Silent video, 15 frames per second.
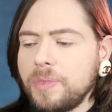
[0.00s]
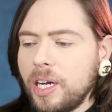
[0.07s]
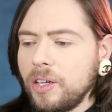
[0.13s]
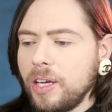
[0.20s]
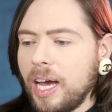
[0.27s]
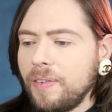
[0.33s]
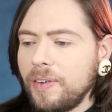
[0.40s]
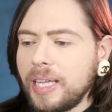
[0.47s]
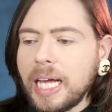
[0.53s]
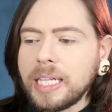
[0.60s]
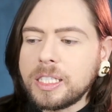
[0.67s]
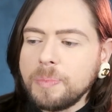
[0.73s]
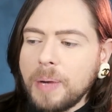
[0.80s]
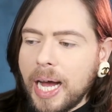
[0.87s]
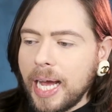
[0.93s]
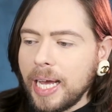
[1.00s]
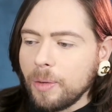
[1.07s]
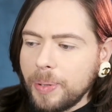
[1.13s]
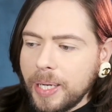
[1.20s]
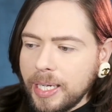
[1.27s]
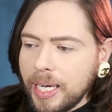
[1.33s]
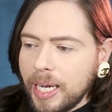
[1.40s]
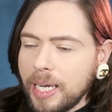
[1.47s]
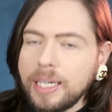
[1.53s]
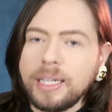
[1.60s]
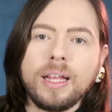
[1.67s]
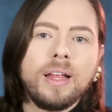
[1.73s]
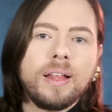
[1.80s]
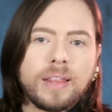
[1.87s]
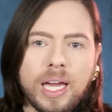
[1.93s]
There you have it. That's my opinion.
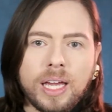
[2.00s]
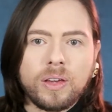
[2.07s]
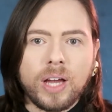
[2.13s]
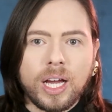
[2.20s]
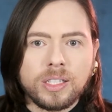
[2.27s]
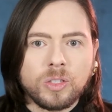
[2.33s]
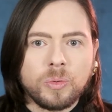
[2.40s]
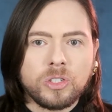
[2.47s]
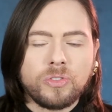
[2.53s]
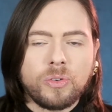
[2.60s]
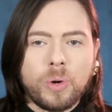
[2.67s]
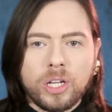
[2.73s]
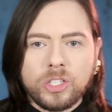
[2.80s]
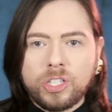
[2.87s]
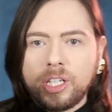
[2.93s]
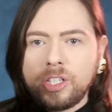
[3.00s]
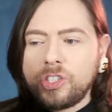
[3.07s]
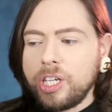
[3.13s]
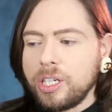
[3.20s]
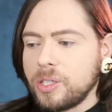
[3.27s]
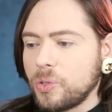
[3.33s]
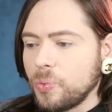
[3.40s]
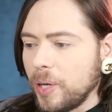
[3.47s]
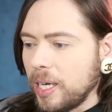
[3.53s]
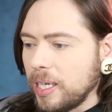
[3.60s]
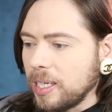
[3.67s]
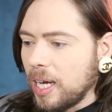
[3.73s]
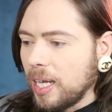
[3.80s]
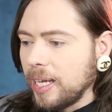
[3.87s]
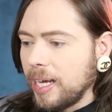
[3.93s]
Thank you guys so much for watching. Cheers, sweetie,
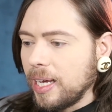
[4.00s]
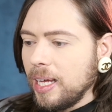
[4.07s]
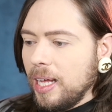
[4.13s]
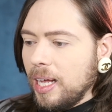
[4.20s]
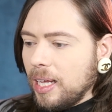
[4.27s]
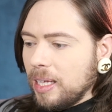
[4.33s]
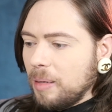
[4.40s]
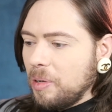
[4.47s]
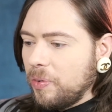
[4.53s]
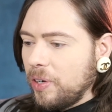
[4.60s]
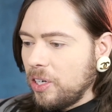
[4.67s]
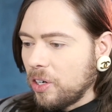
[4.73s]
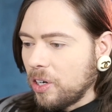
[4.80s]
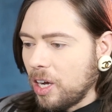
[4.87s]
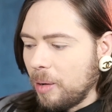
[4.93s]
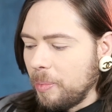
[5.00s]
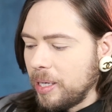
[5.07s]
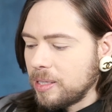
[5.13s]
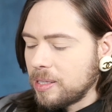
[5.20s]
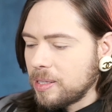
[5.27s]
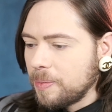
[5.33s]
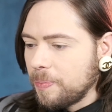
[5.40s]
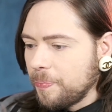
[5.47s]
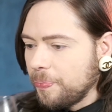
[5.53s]
darling. Let me read your comments.